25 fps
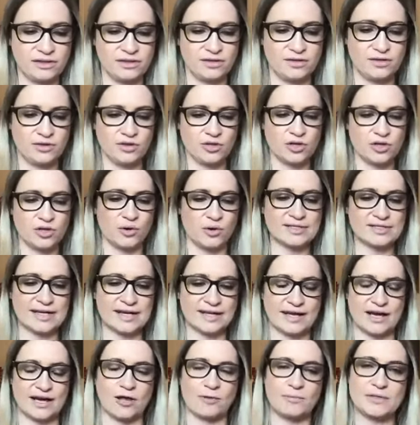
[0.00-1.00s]
Notice that
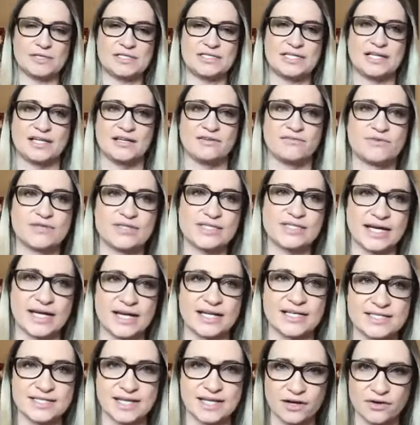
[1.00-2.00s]
helper T lymphocyte
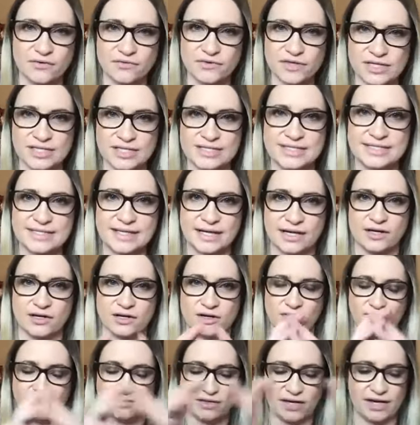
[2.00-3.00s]
is kind of in the center
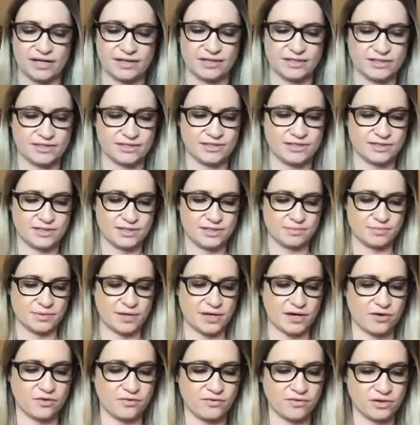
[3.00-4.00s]
of that. This is
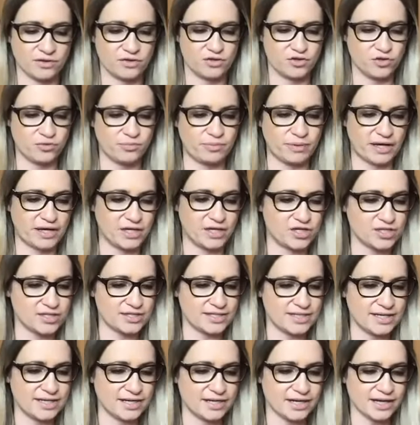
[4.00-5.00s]
spread over 2 pages
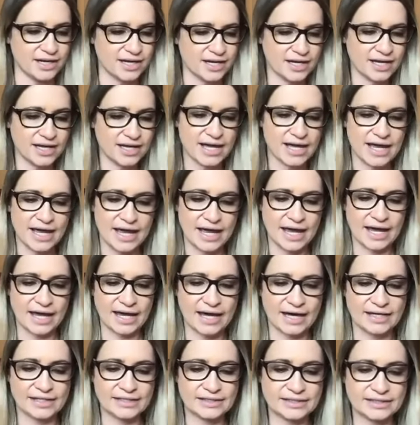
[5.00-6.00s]
here.
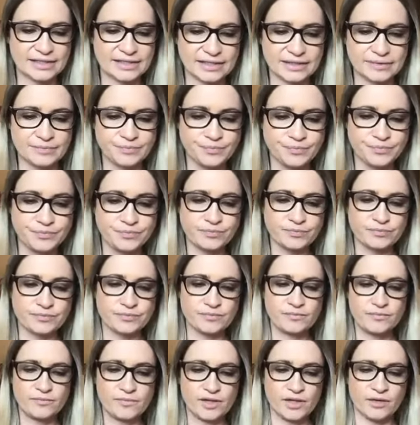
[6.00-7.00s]
And
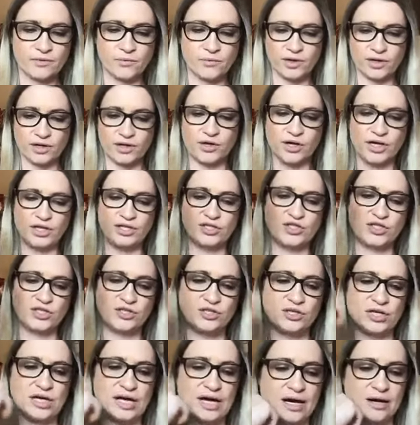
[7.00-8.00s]
we're going
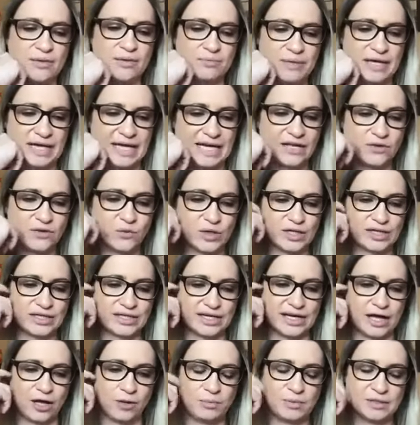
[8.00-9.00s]
to begin with the
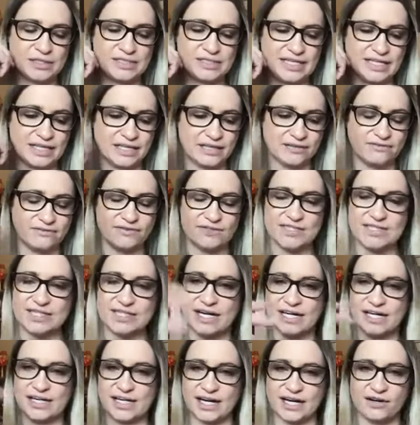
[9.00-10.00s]
helper T
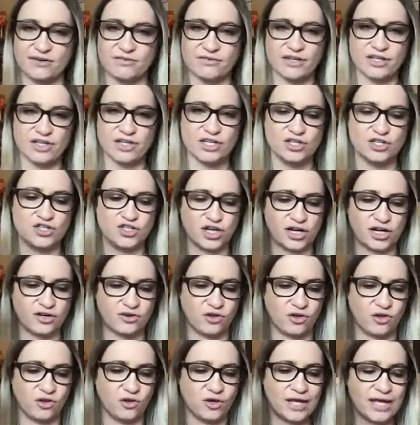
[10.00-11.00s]
lymphocyte kind of in a
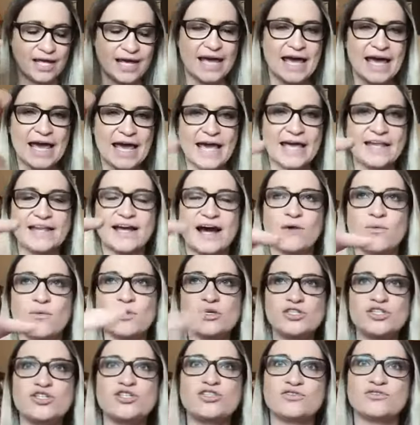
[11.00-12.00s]
general. And I
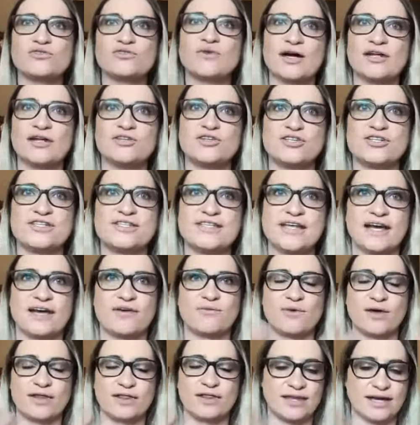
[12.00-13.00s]
want you to understand
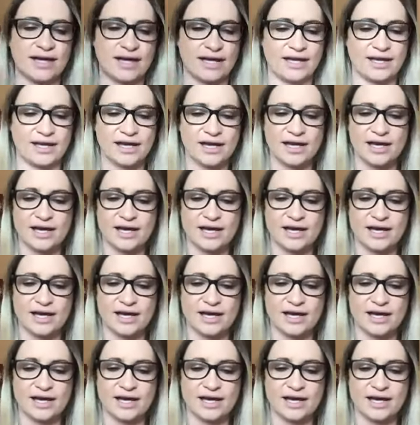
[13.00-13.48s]
one thing.